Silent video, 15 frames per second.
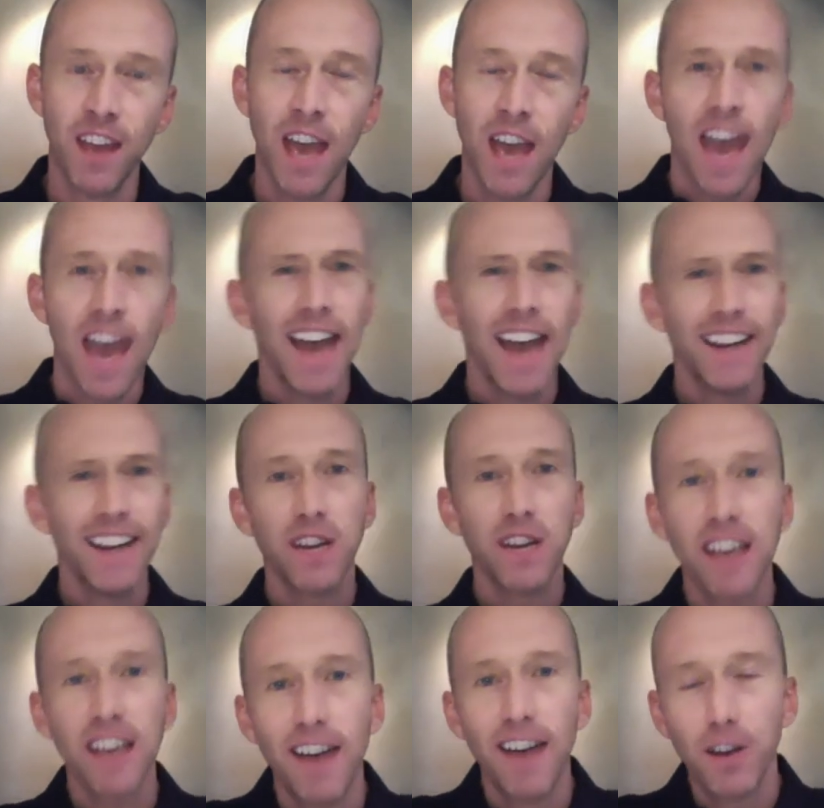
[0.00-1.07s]
And it's
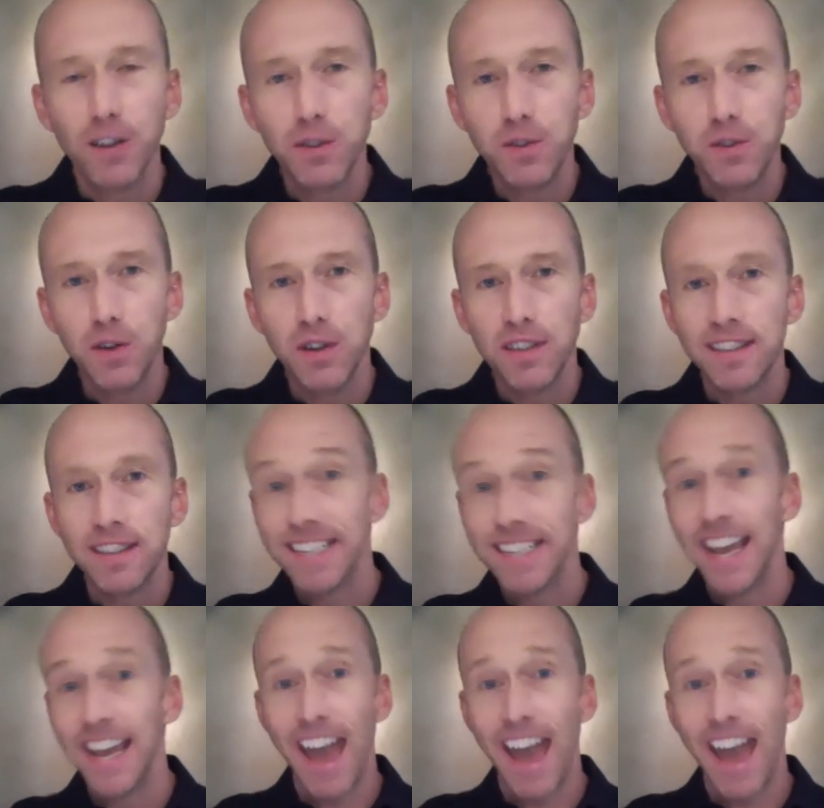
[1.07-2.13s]
funny, I've also noticed the
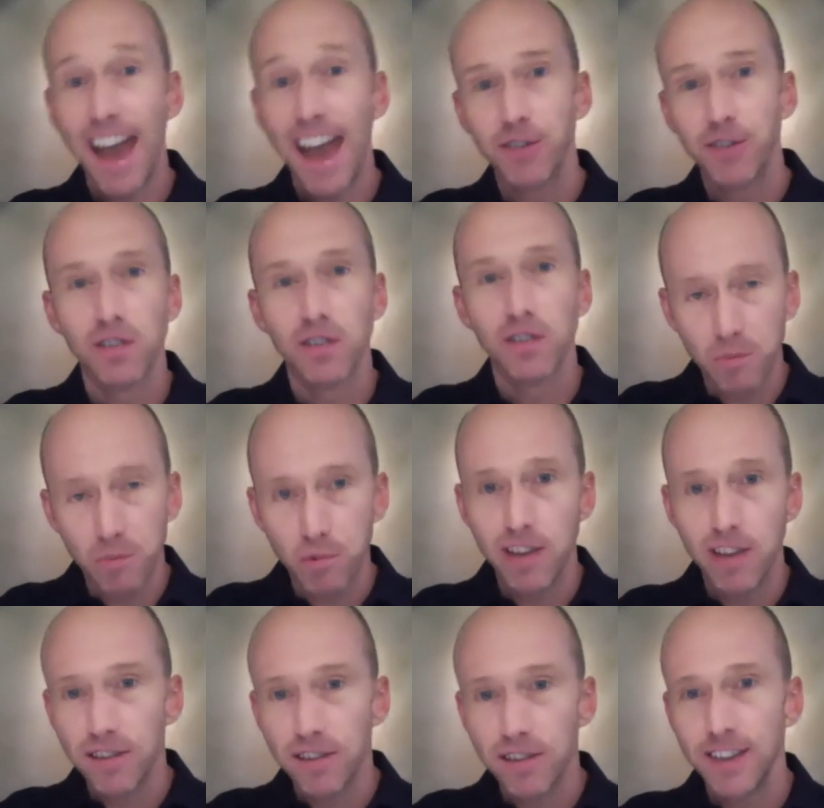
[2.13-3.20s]
day after the
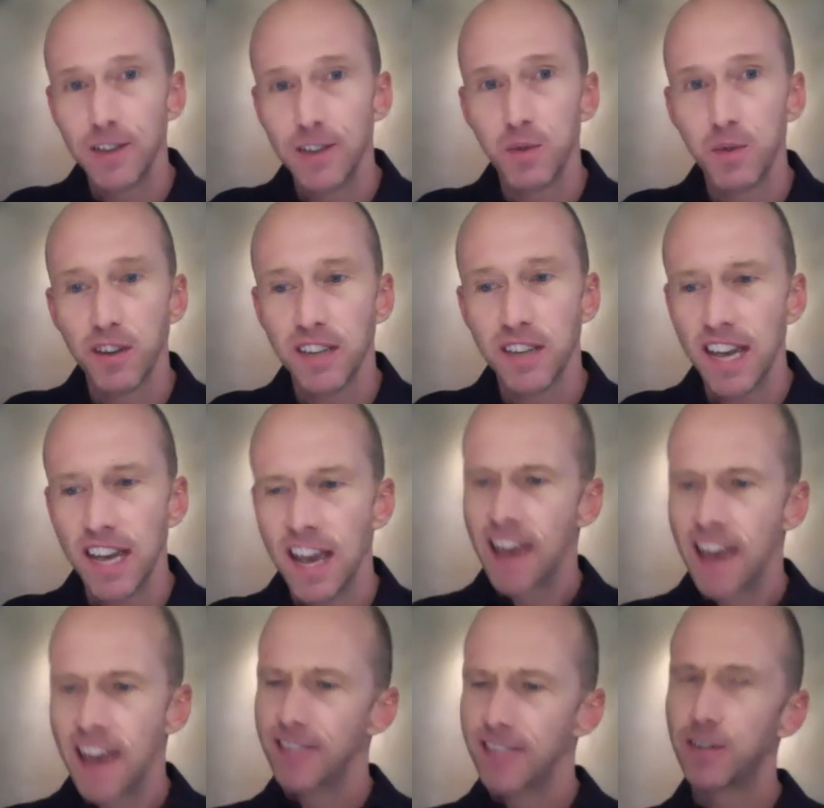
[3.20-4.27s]
Bring Your Kids to Work Day,
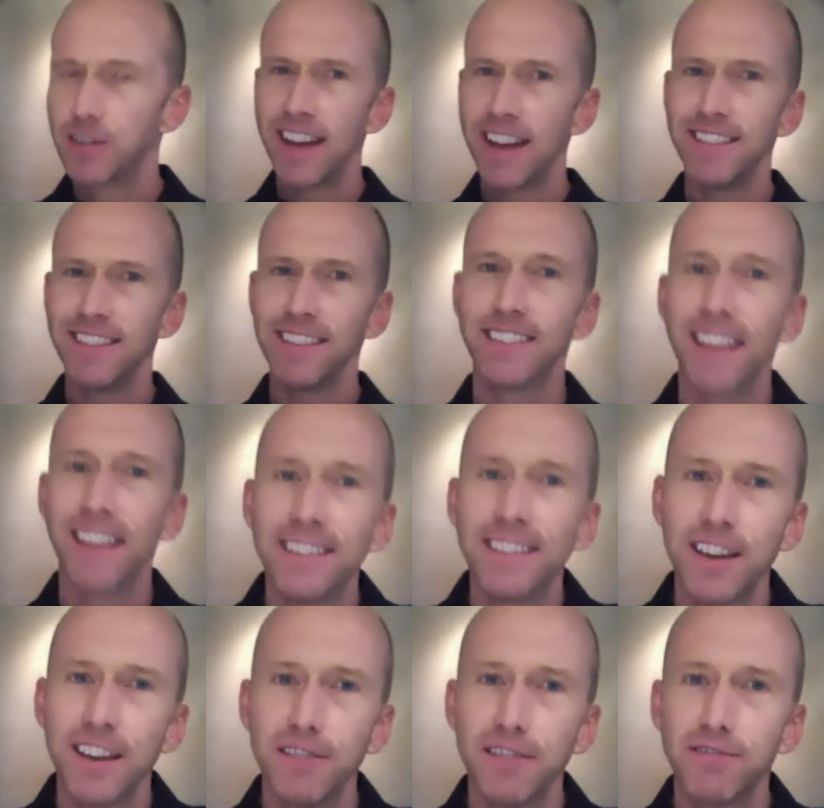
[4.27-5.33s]
there's kind of this sense
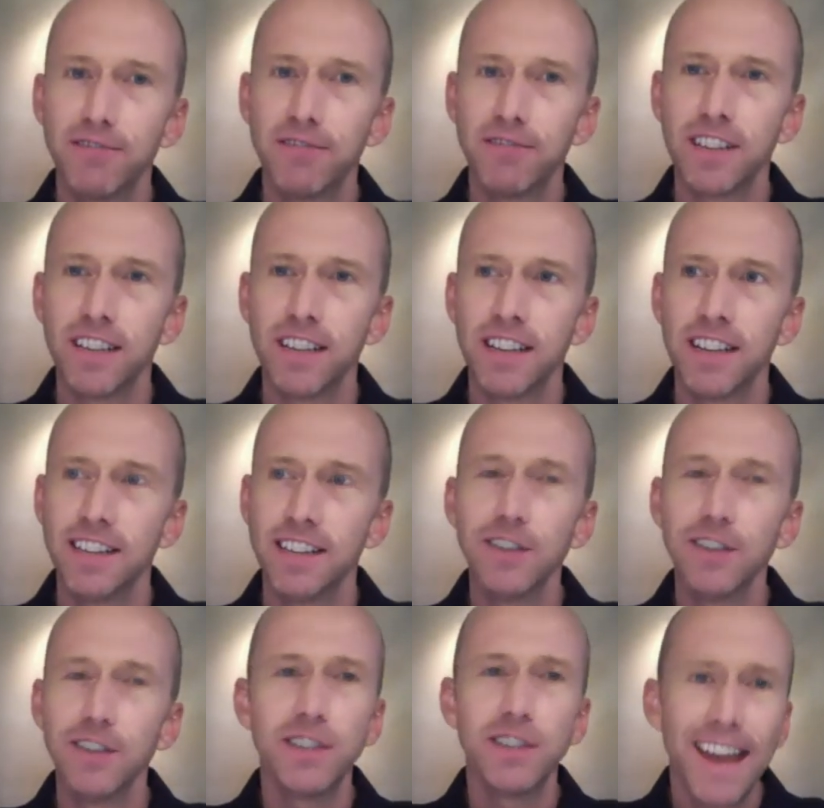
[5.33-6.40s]
of a
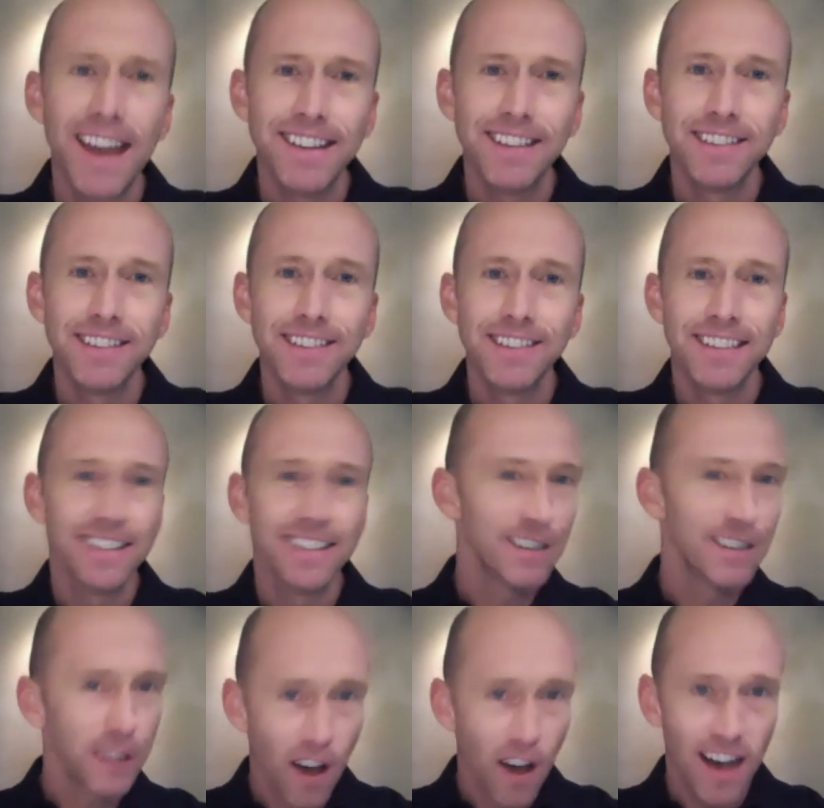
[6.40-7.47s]
little sadness and a
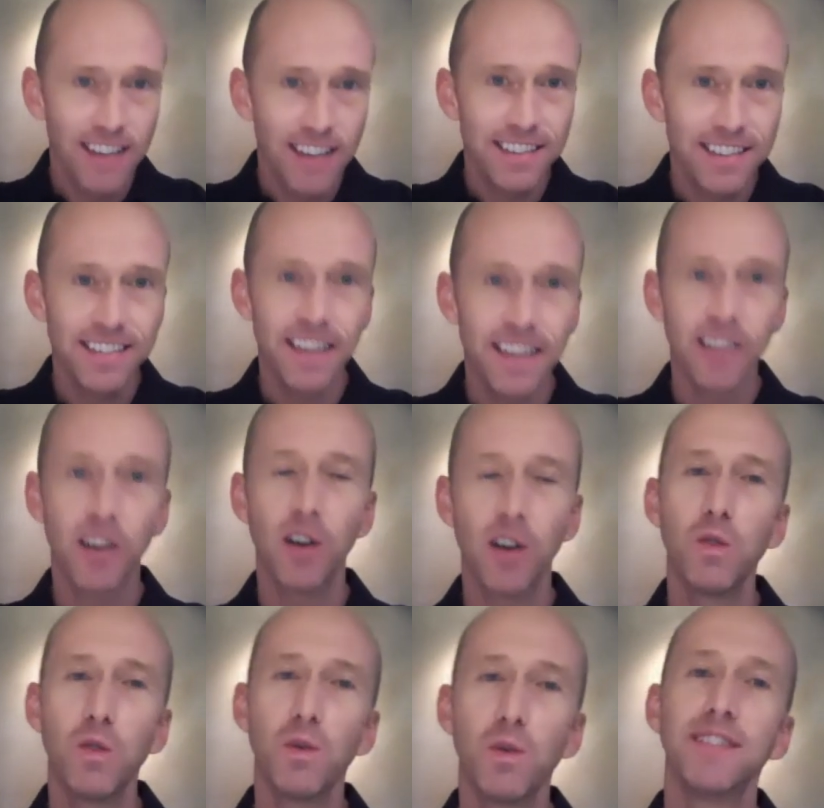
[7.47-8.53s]
little loss. It's like, oh,
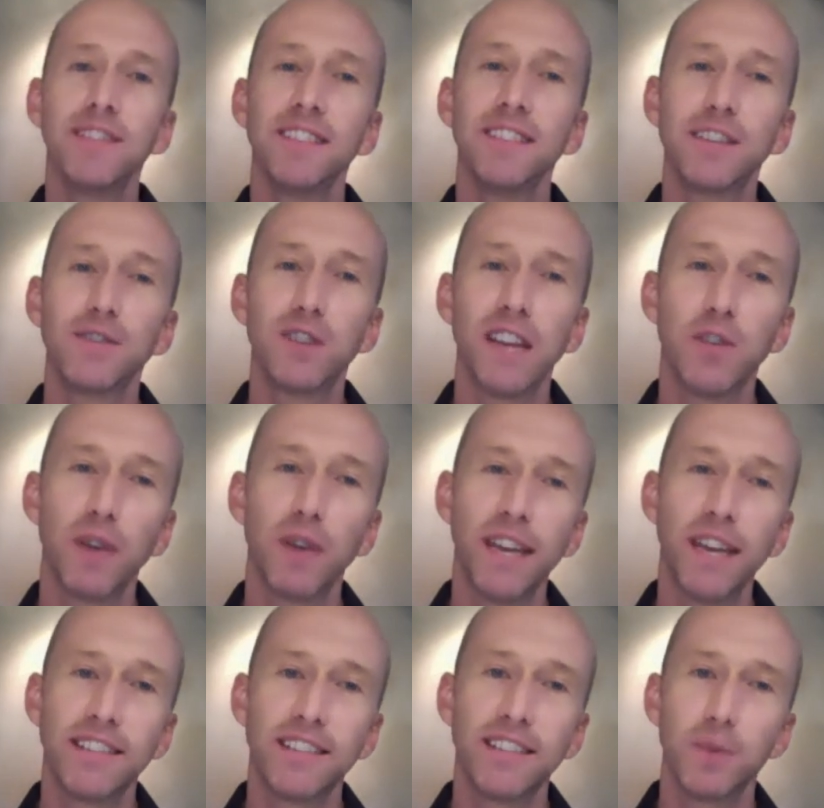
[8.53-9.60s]
wasn't yesterday
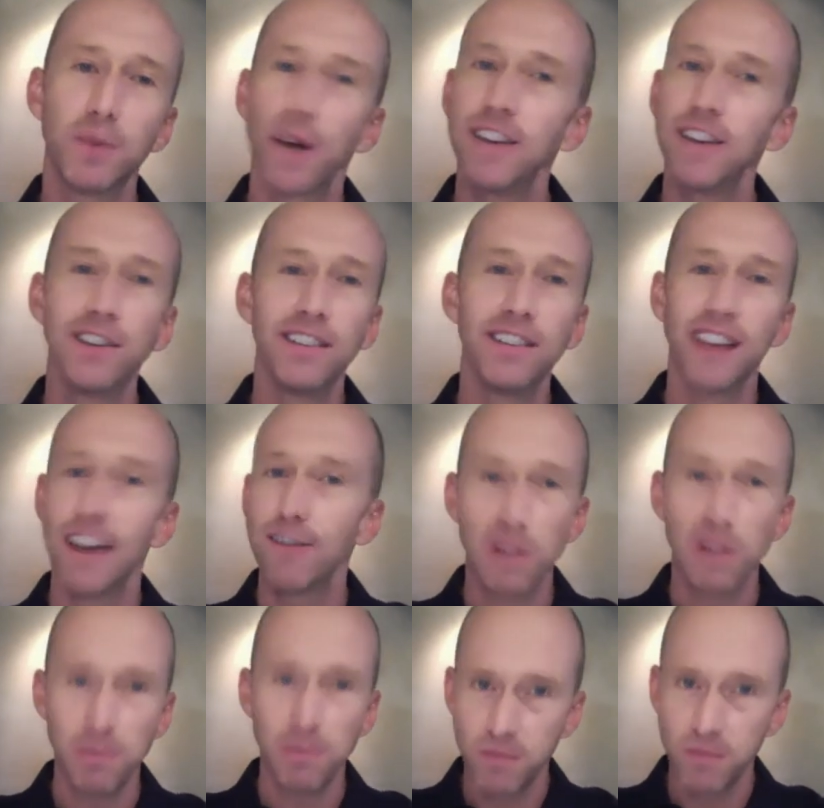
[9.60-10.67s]
great? Why couldn't
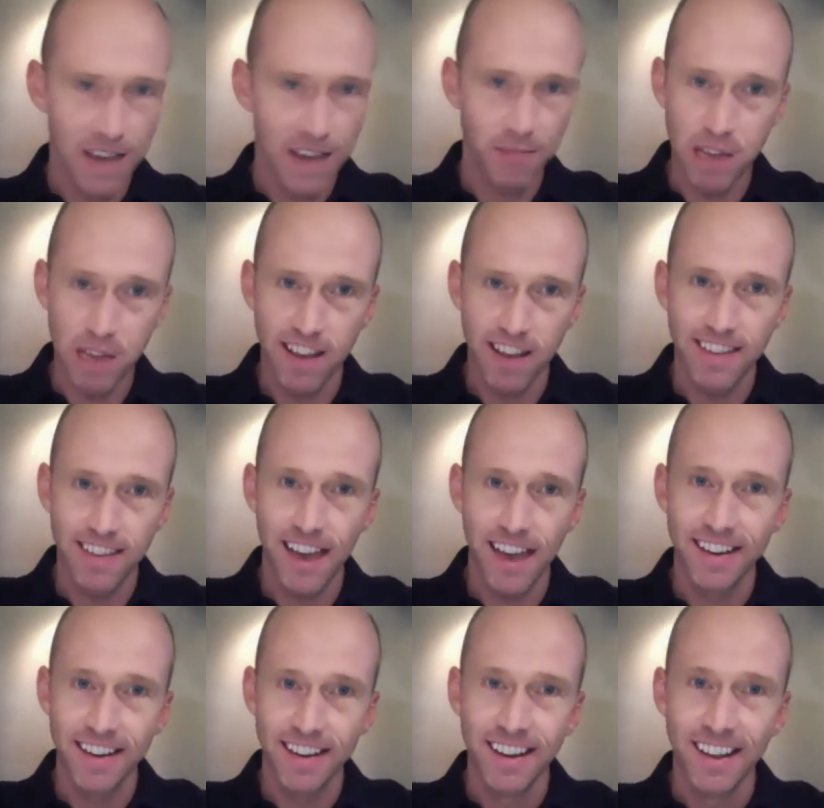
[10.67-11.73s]
every day be like
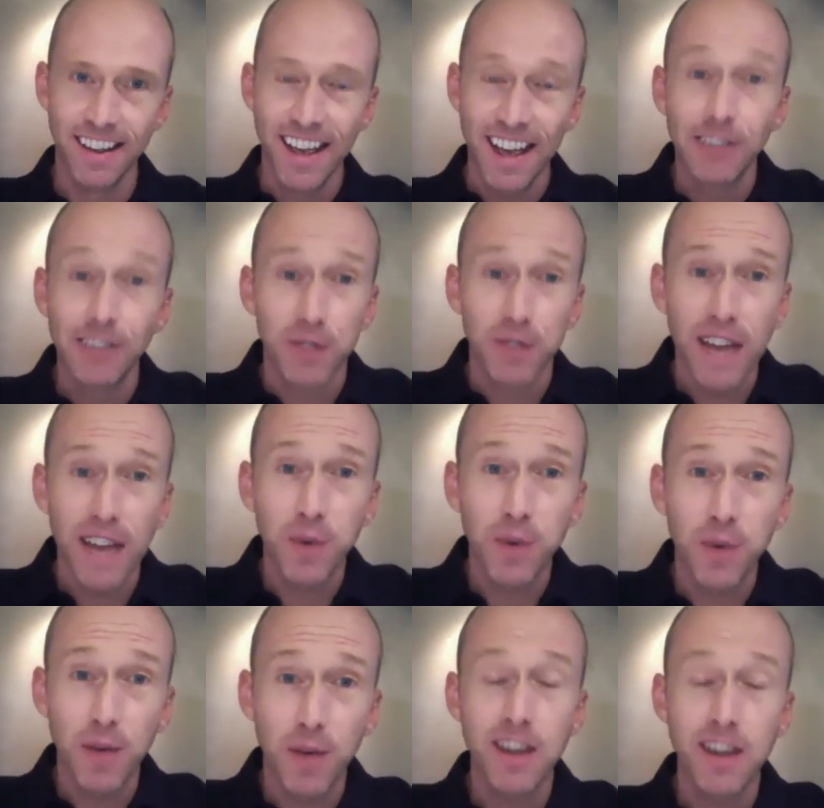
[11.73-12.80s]
that? And so that's
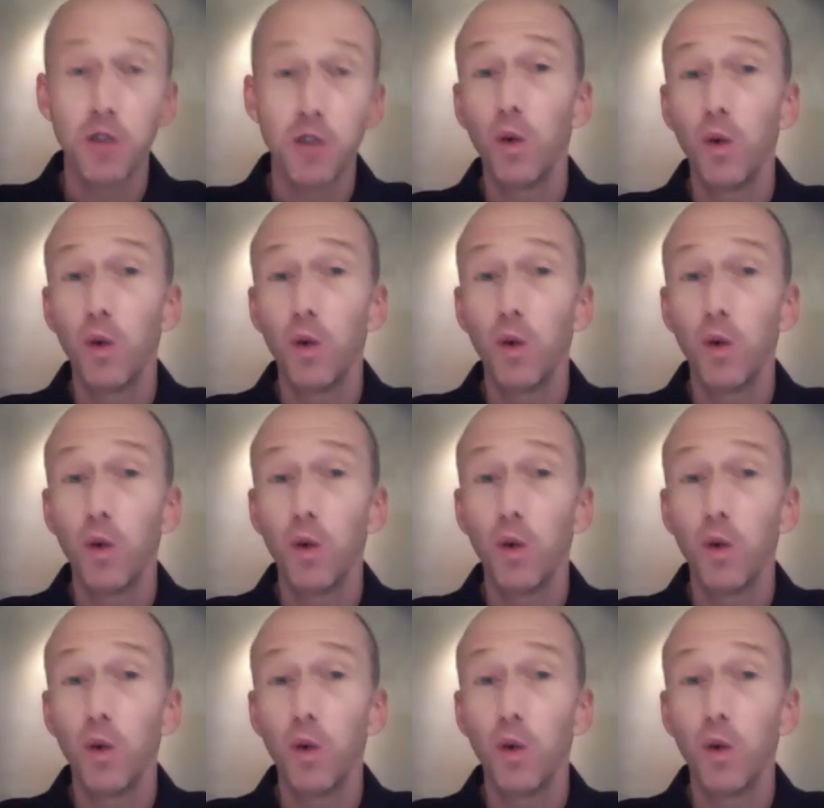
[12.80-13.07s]
why we're here.